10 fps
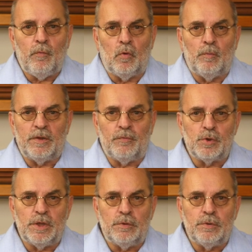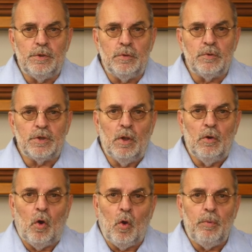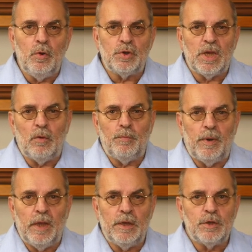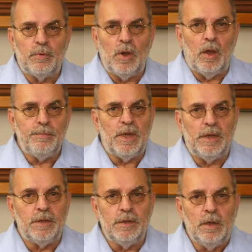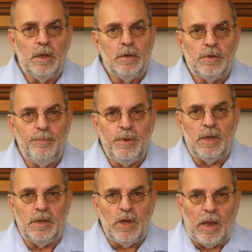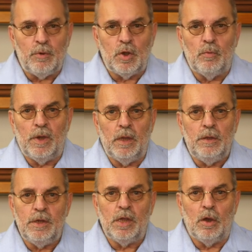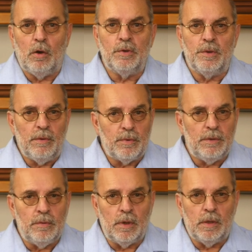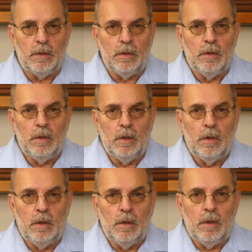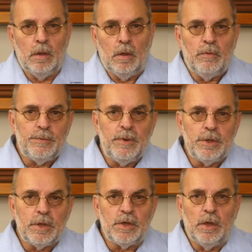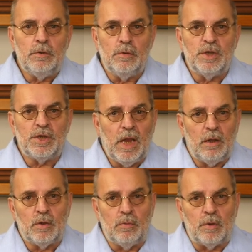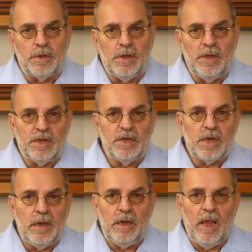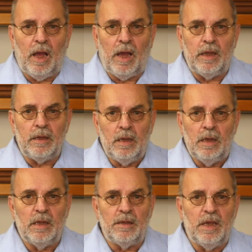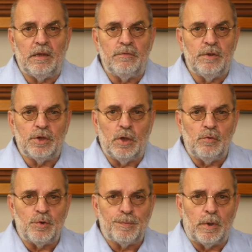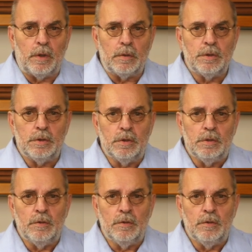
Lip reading: format was introduced, all Bluesound players were updated to be an MQA decoder and renderer. which brings us to the sound quality that is clearly higher than that of the Sonos products.